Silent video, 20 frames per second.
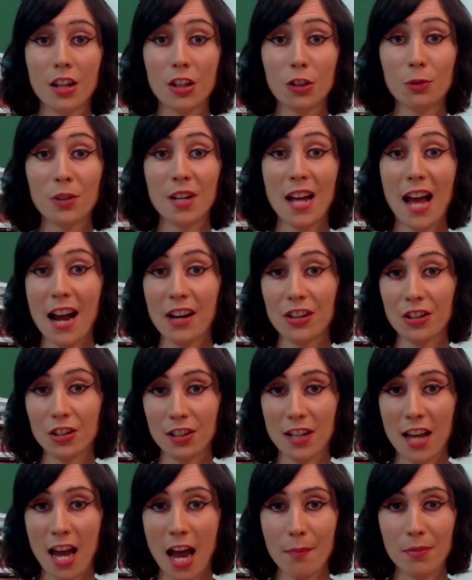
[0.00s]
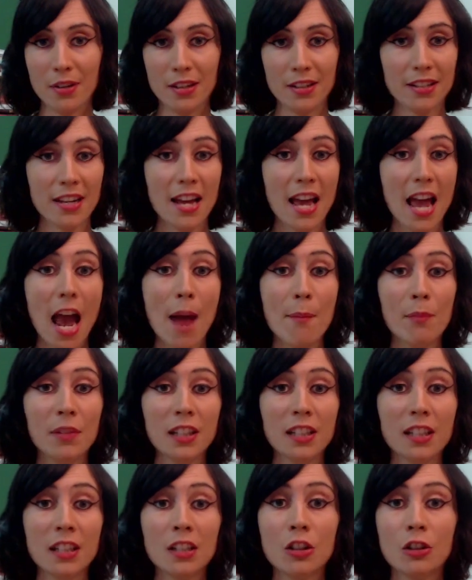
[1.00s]
Here's what actually happened.
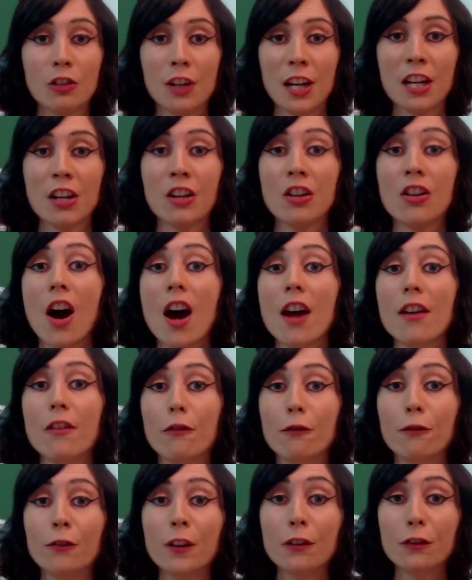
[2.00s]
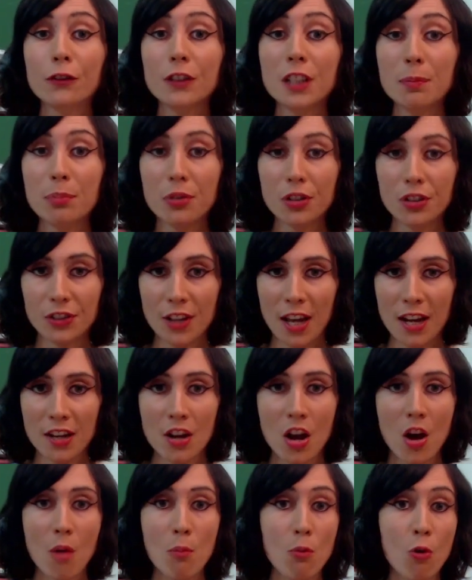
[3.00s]
Emily and Greg got 50%
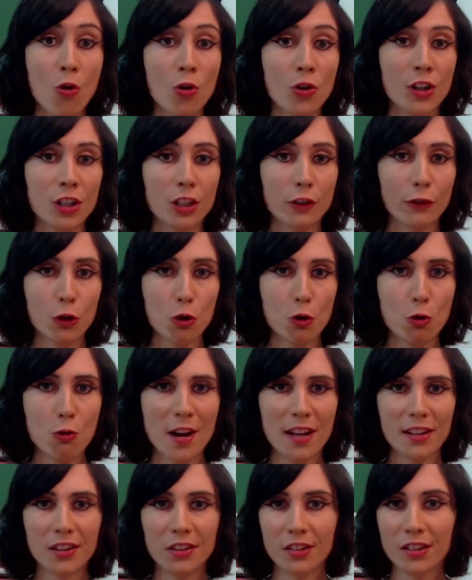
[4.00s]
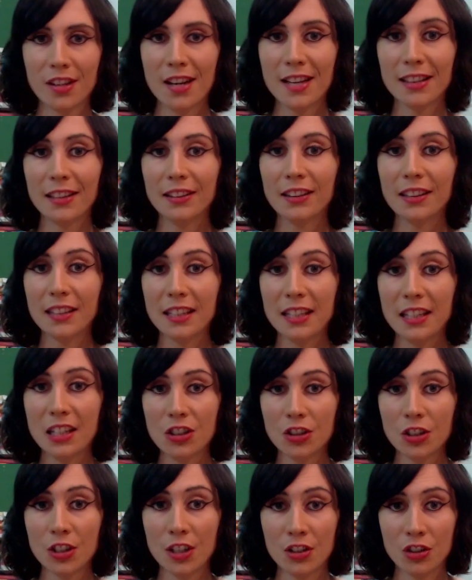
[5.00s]
more interview requests than
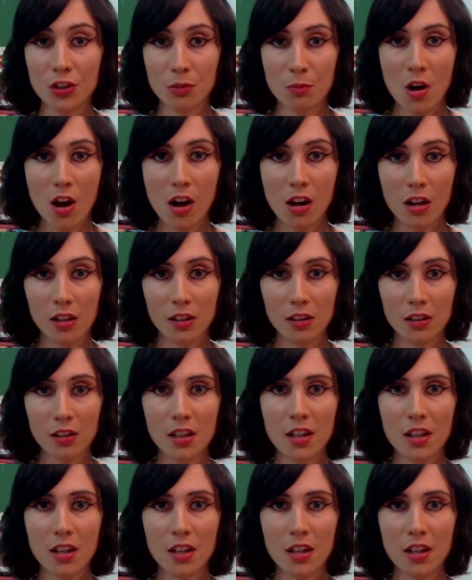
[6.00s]
Lakeisha and Jamal.